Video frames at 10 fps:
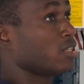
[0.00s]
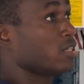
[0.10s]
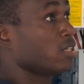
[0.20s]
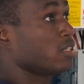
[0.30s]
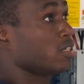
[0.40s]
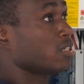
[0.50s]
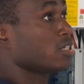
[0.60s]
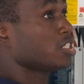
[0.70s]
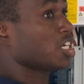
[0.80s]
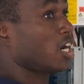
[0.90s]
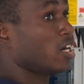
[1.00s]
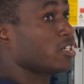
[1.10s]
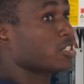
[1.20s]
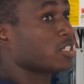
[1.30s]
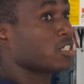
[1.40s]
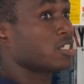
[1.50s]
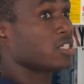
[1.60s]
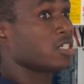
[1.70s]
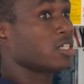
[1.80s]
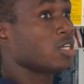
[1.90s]
the, the, the charge
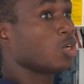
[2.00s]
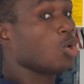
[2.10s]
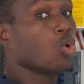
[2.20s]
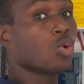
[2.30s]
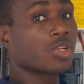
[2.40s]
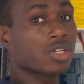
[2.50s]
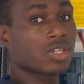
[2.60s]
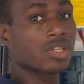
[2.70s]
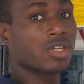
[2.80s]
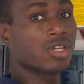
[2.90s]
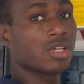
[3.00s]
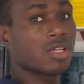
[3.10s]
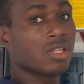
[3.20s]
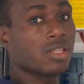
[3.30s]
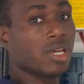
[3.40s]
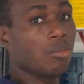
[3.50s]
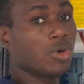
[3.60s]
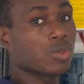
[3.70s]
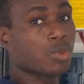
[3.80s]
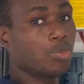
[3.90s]
load the
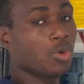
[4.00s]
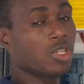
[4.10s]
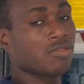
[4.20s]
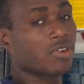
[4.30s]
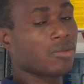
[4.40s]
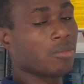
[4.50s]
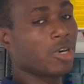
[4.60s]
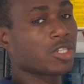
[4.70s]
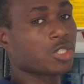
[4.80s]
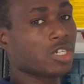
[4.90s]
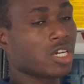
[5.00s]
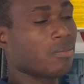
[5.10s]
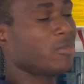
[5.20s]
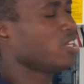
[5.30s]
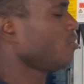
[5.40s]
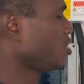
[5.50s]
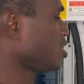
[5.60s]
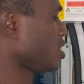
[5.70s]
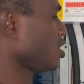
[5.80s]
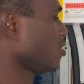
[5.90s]
amount we pull in from the battery I believe it's
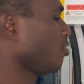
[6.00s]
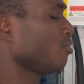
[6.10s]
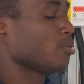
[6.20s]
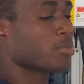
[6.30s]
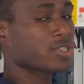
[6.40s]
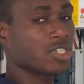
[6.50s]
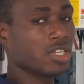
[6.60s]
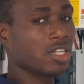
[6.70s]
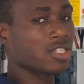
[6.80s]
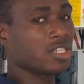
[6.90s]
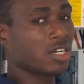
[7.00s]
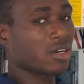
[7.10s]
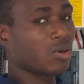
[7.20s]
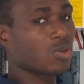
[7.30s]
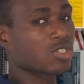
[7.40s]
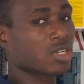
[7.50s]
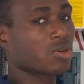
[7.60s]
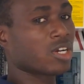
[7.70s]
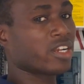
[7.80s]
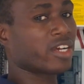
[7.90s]
set at 50% let's take a closer
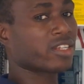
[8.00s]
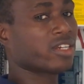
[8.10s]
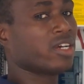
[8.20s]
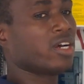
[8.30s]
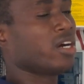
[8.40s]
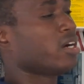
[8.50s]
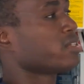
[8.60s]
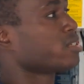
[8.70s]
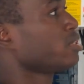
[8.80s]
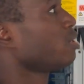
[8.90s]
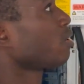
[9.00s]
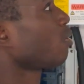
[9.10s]
look at that and see